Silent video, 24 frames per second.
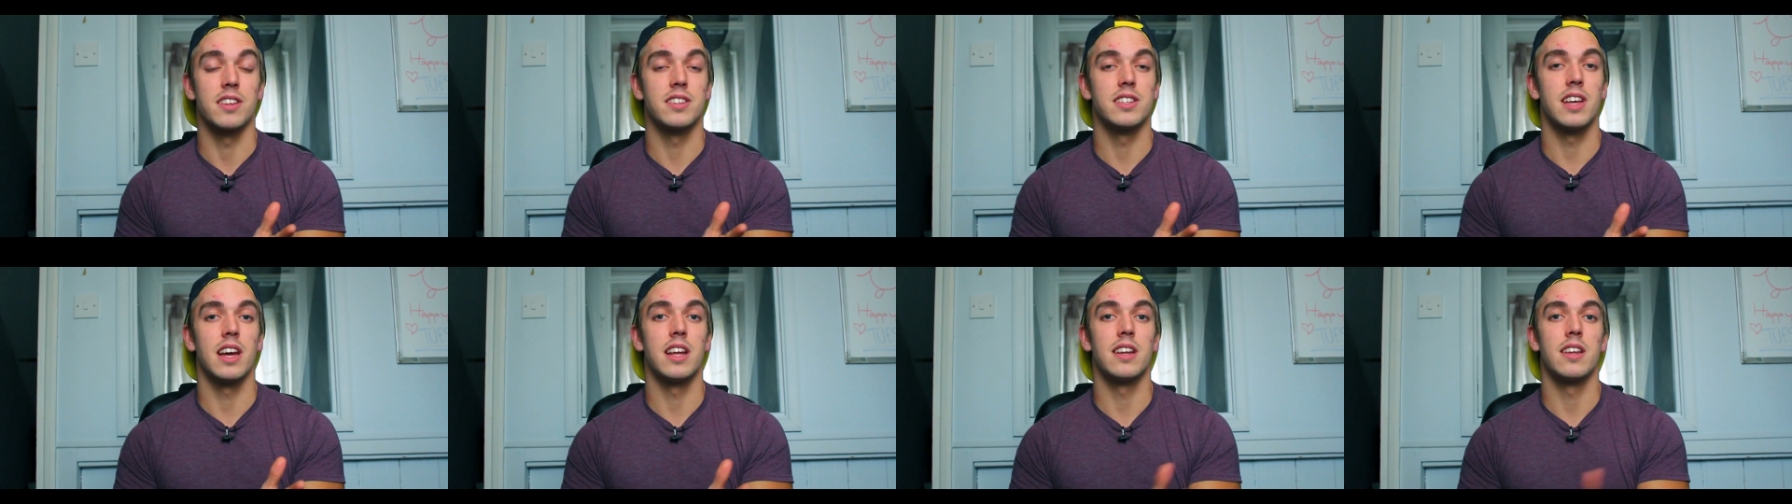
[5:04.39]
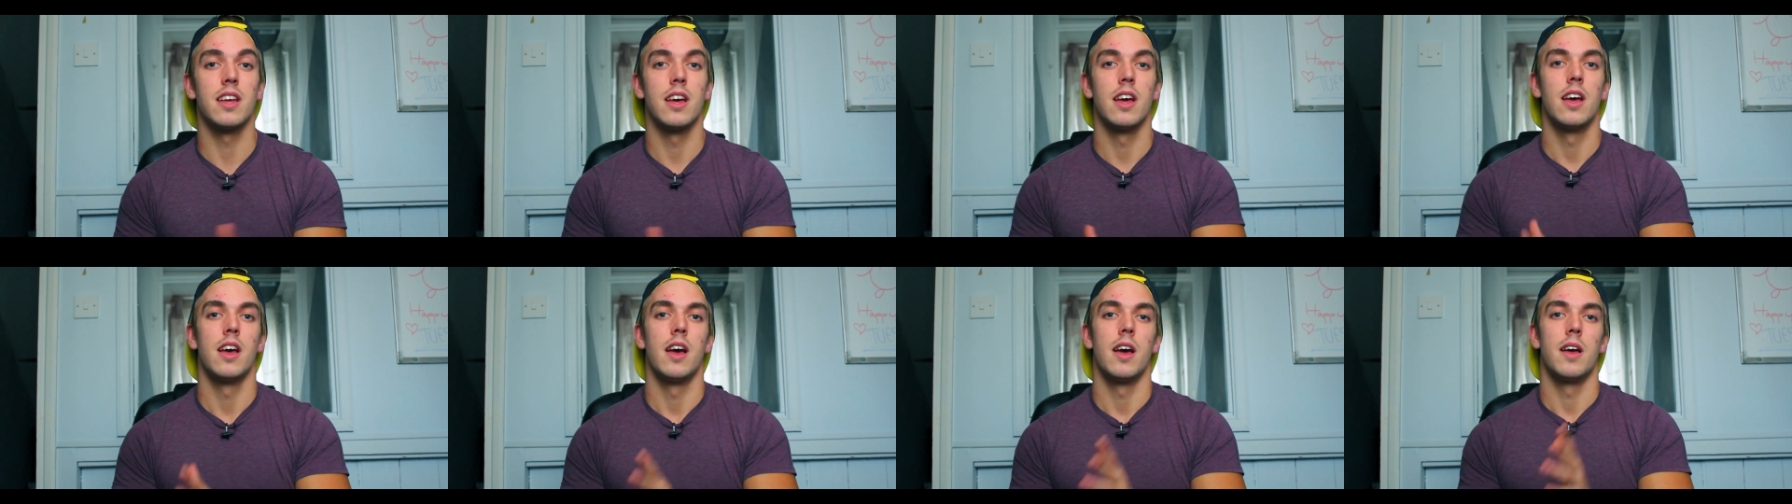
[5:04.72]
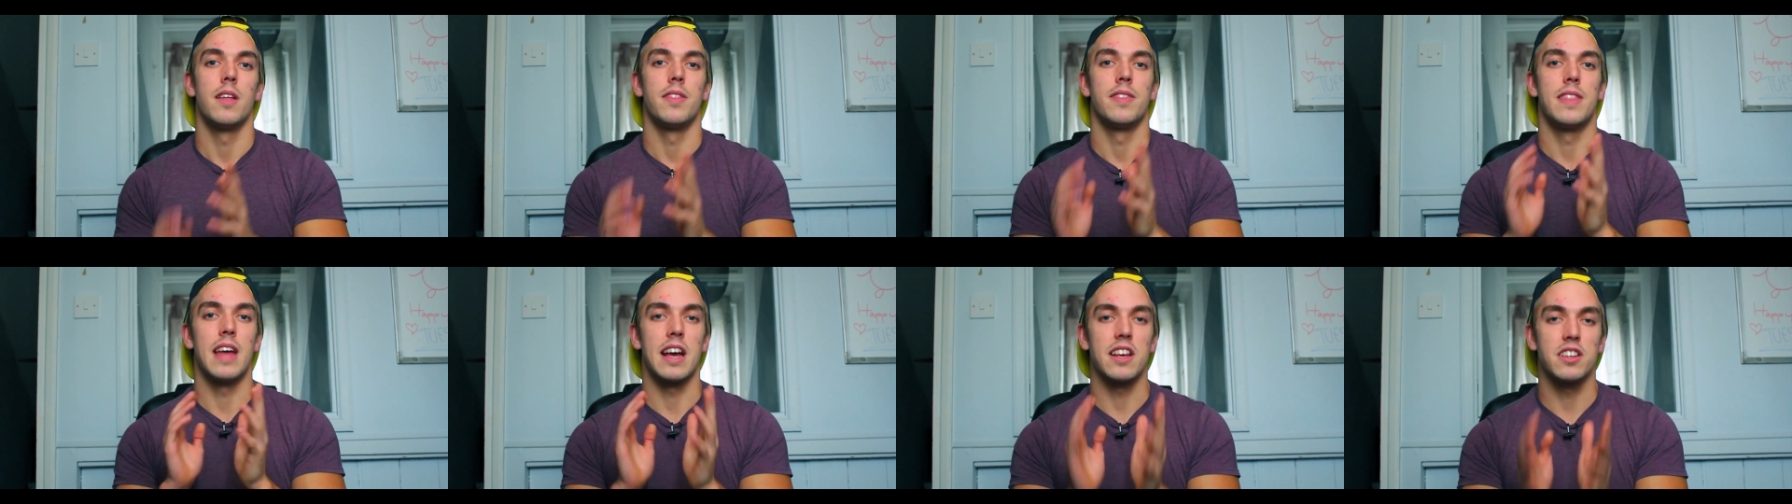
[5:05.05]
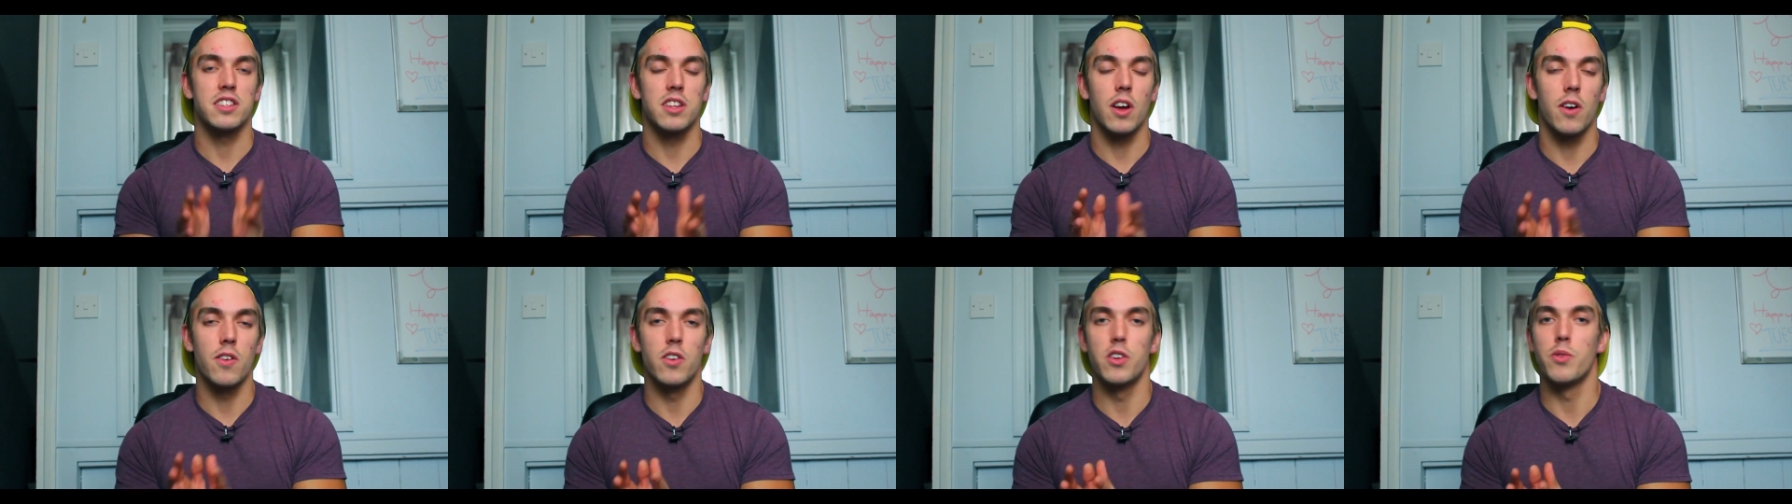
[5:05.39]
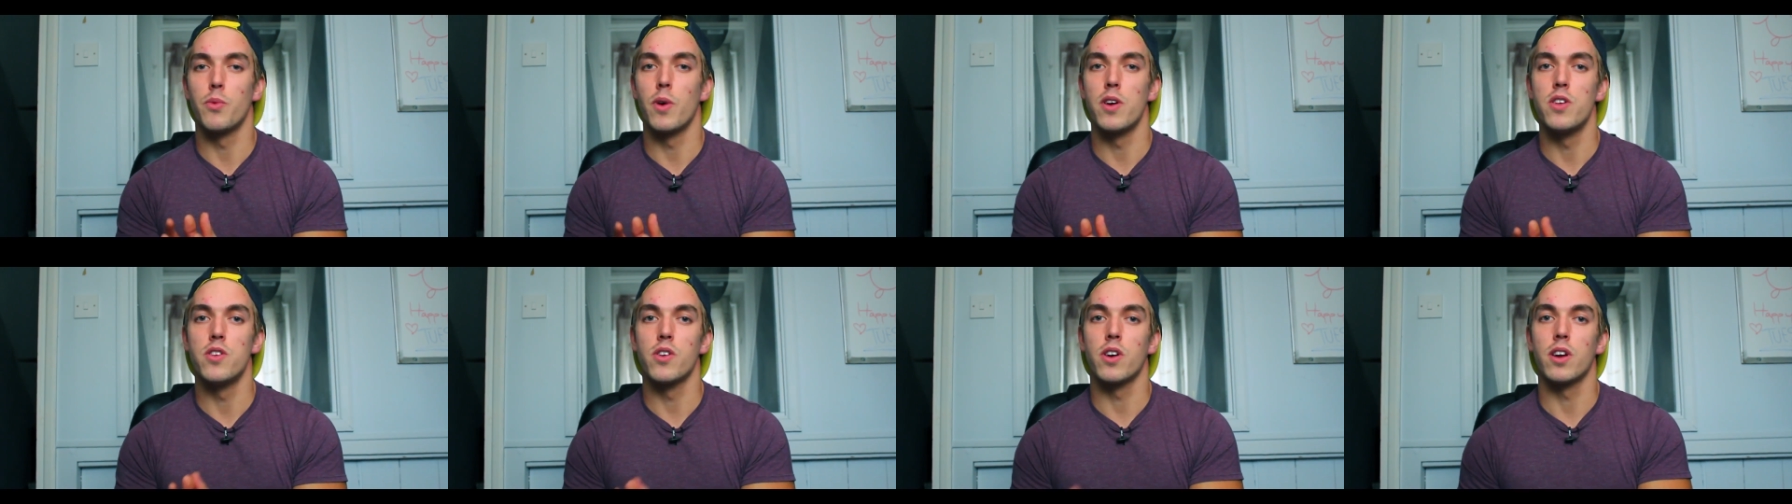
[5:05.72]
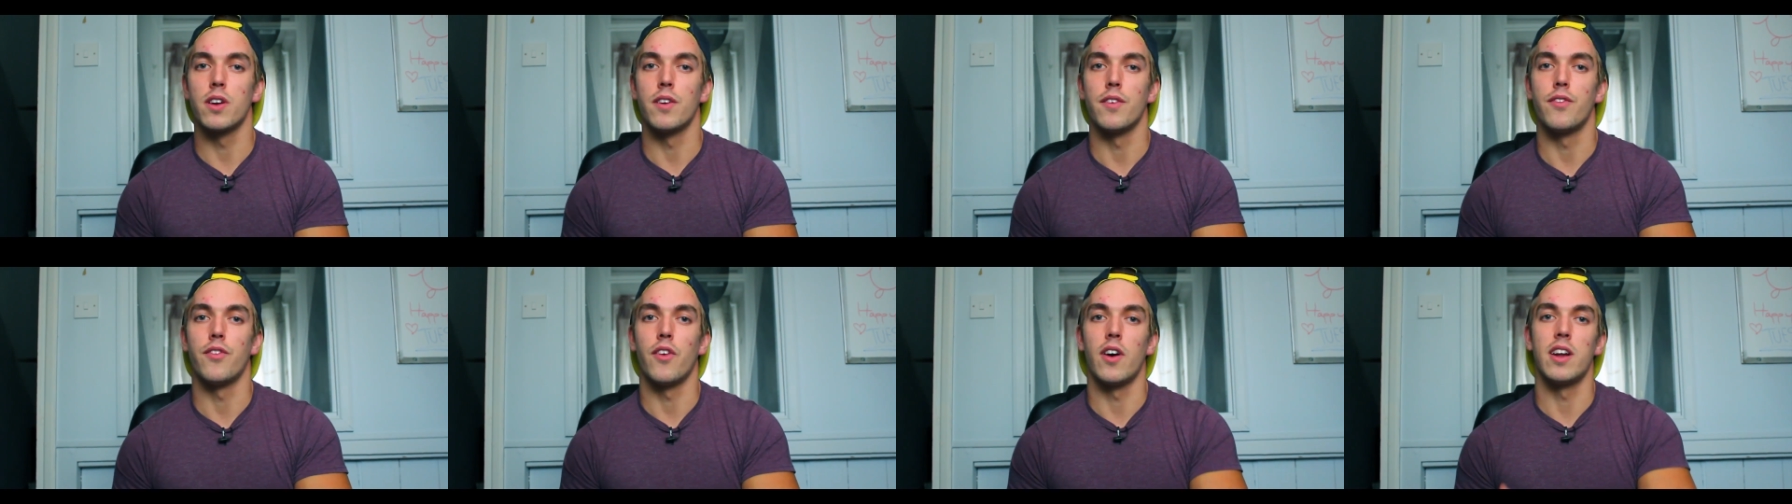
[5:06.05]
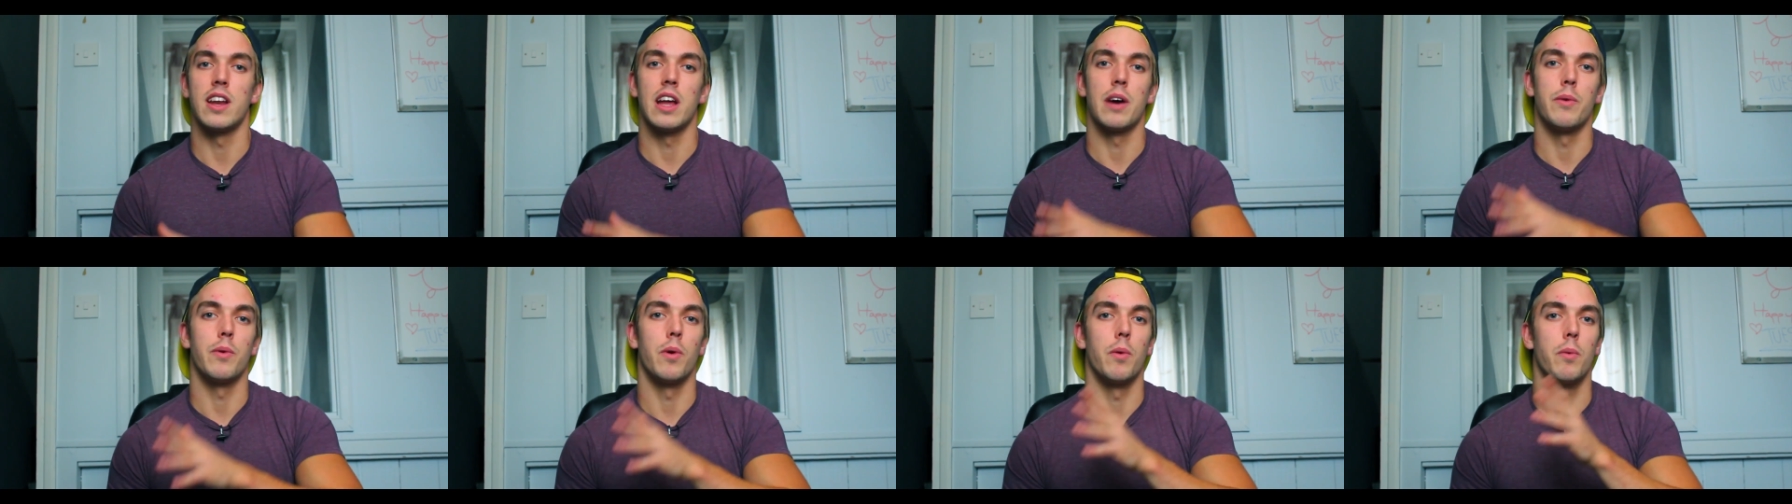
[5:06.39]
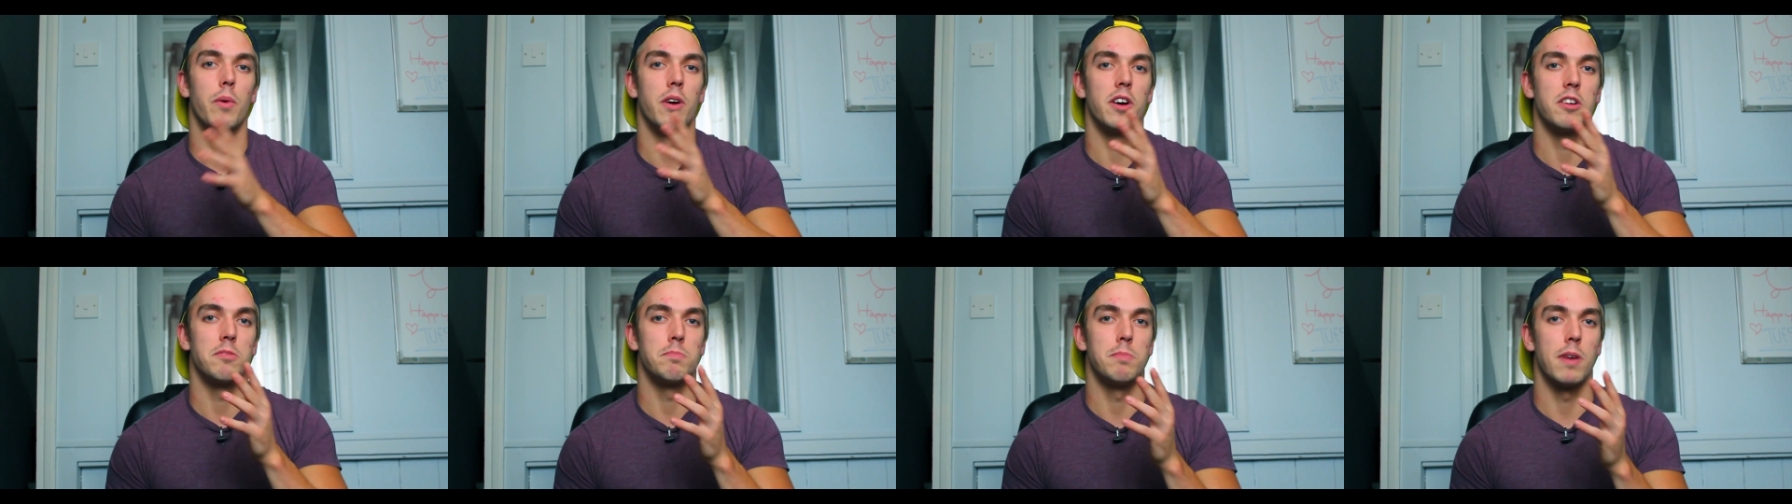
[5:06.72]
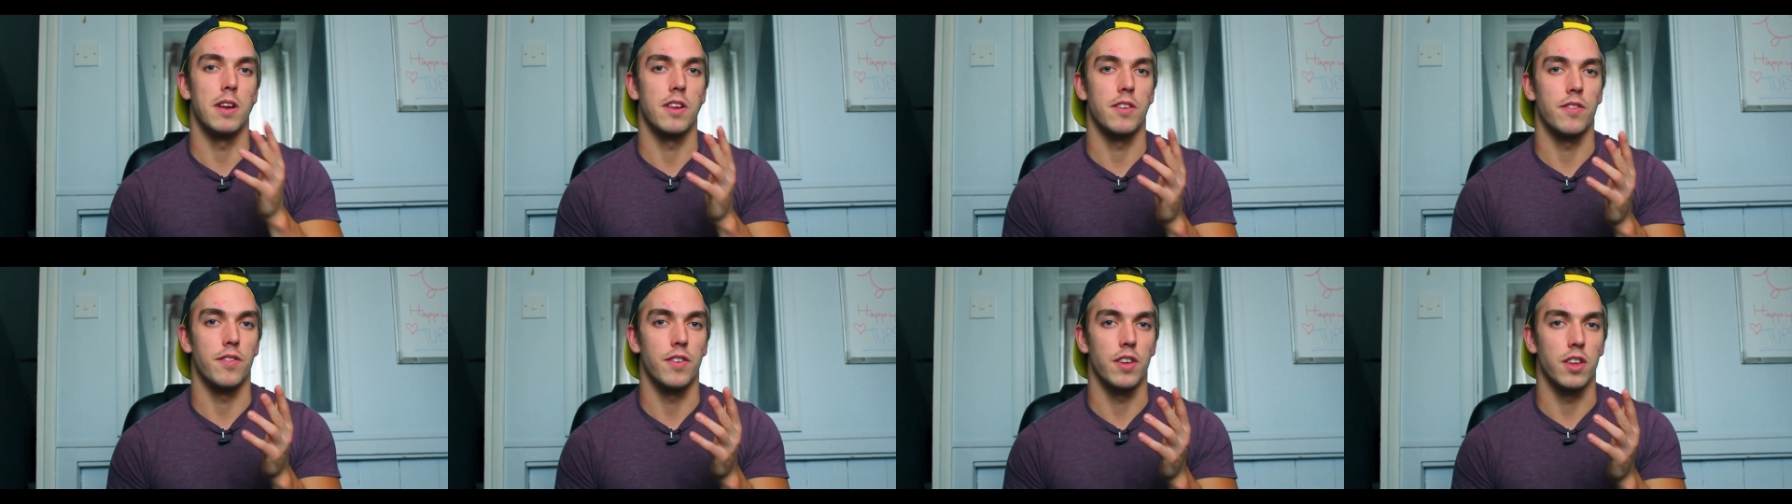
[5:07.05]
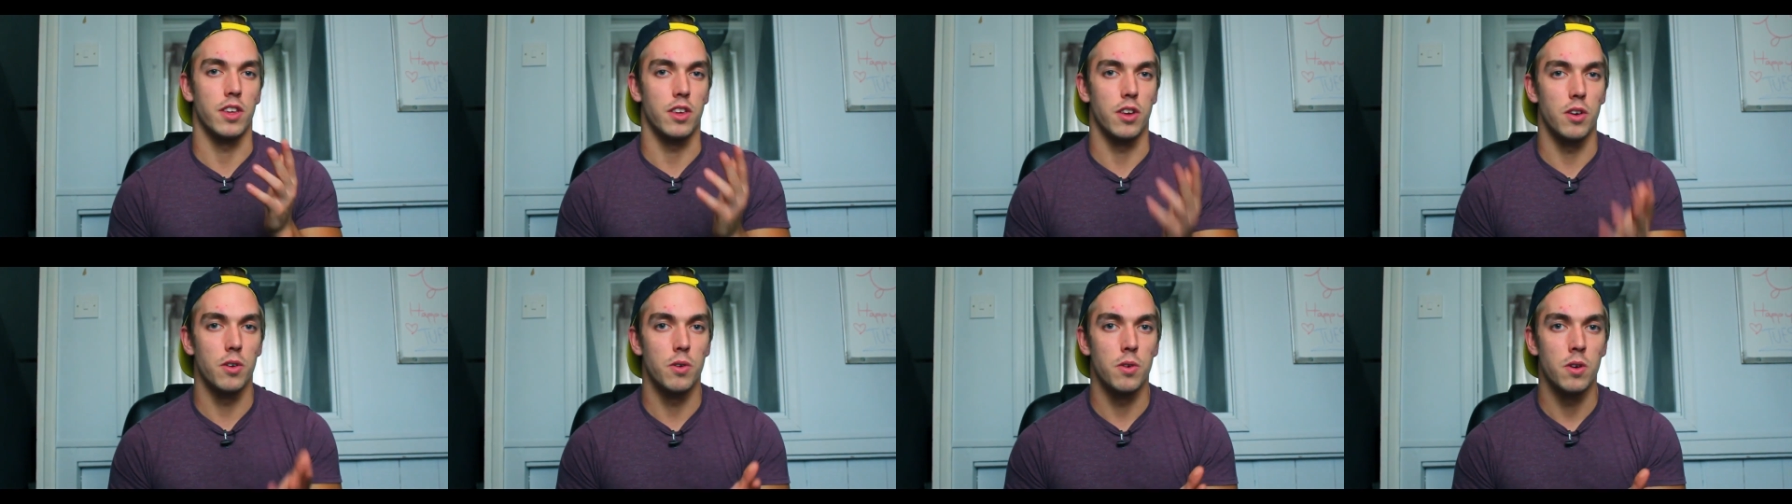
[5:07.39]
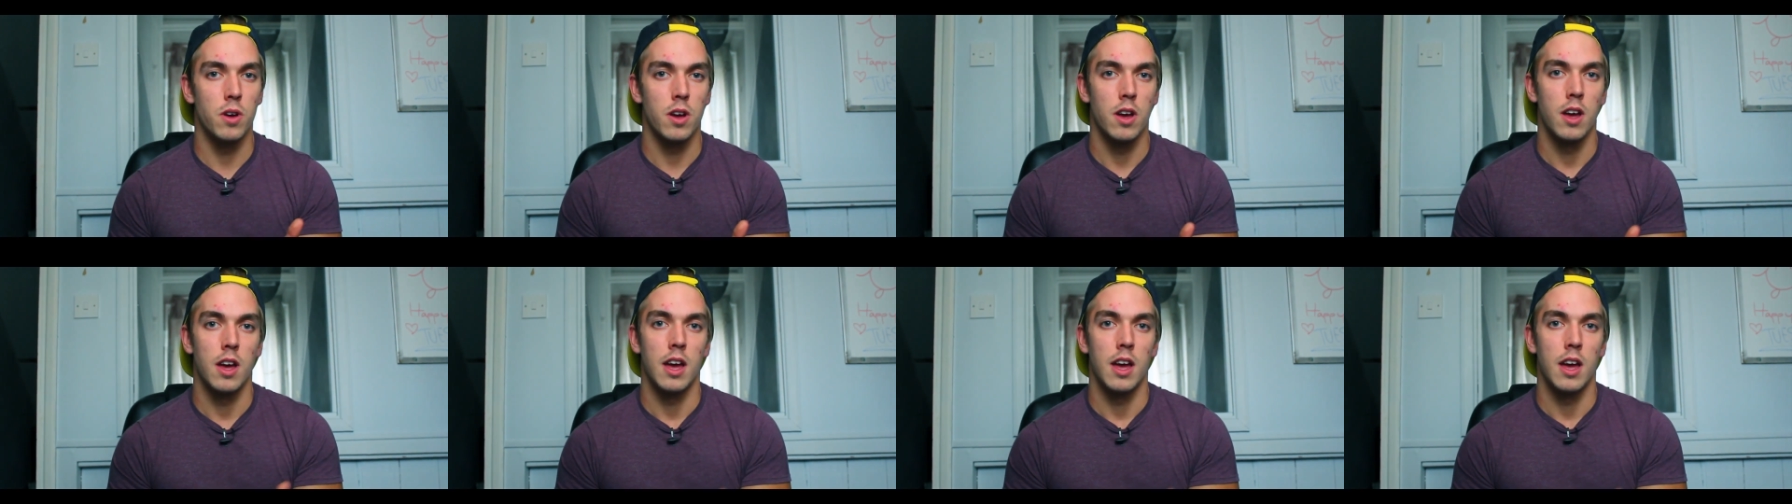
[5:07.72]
said, that's the only way you're going to find out what works best for you.